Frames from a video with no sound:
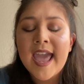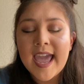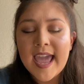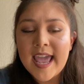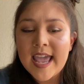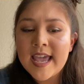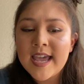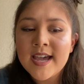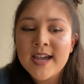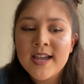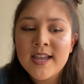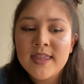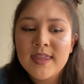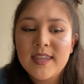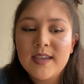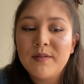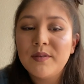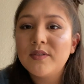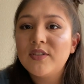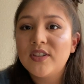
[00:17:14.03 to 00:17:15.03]
And
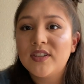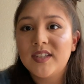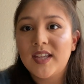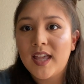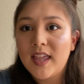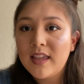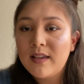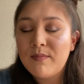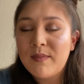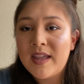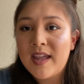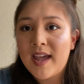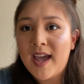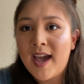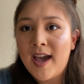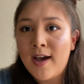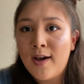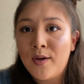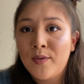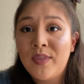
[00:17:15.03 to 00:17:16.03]
they were just telling me
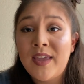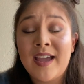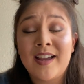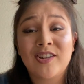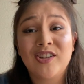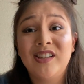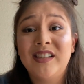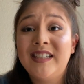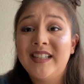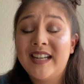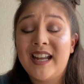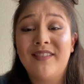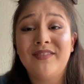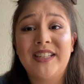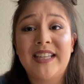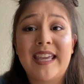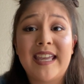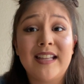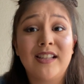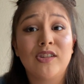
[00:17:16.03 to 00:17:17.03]
how they actually did have
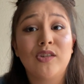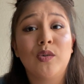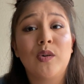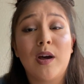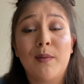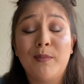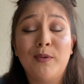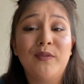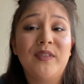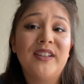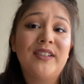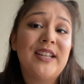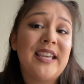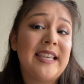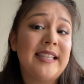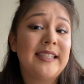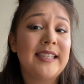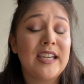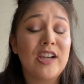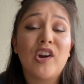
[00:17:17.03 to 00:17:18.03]
to cancel a couple of the
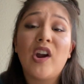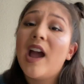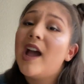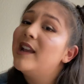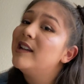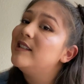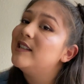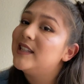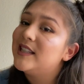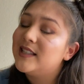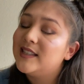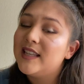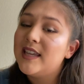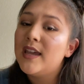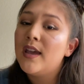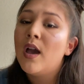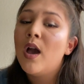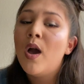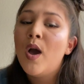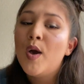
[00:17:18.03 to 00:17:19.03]
days here at
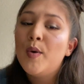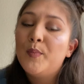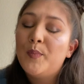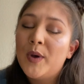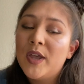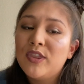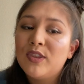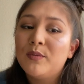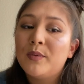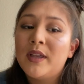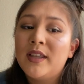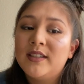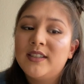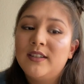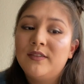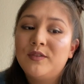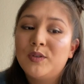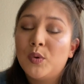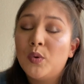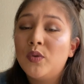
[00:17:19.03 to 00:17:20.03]
Disney, but the
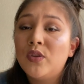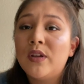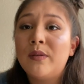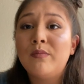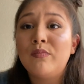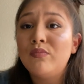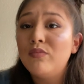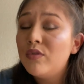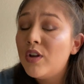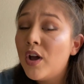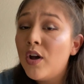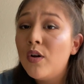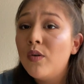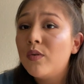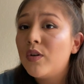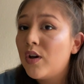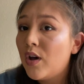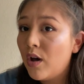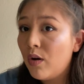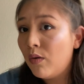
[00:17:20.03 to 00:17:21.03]
relative told them,
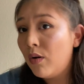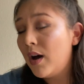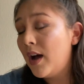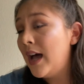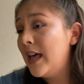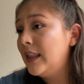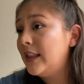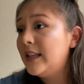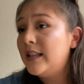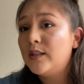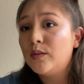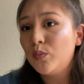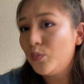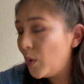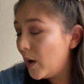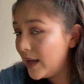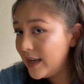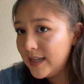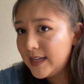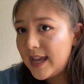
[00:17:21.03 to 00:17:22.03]
no, go at least
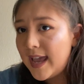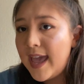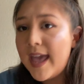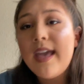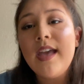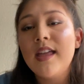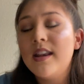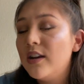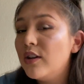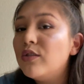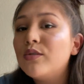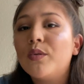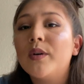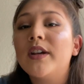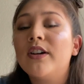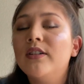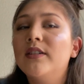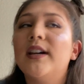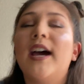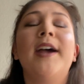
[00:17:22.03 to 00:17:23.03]
one day and enjoy
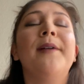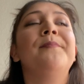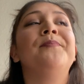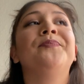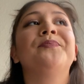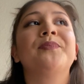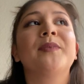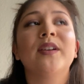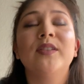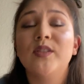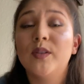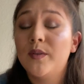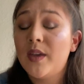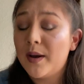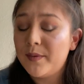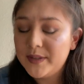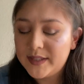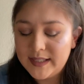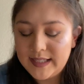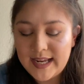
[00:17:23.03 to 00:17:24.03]
your time. So
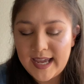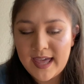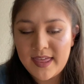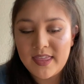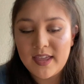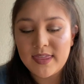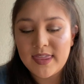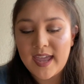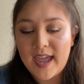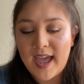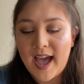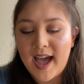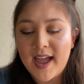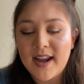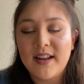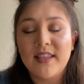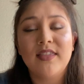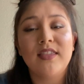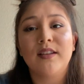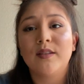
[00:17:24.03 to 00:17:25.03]
that was the day that they
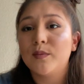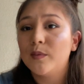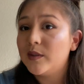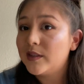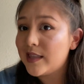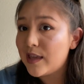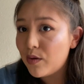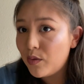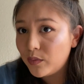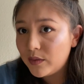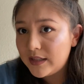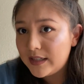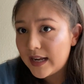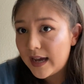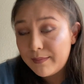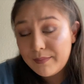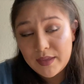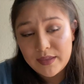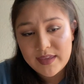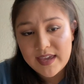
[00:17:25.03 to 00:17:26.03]
had, and this was the only
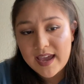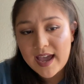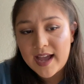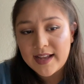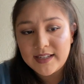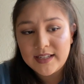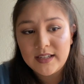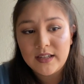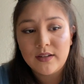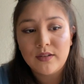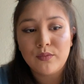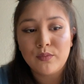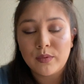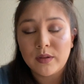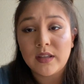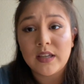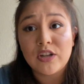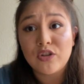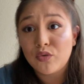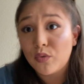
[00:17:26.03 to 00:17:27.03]
time that they had to
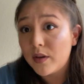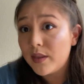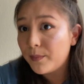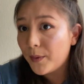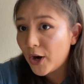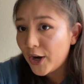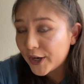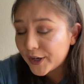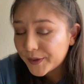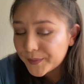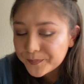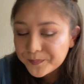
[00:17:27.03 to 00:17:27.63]
really enjoy the park.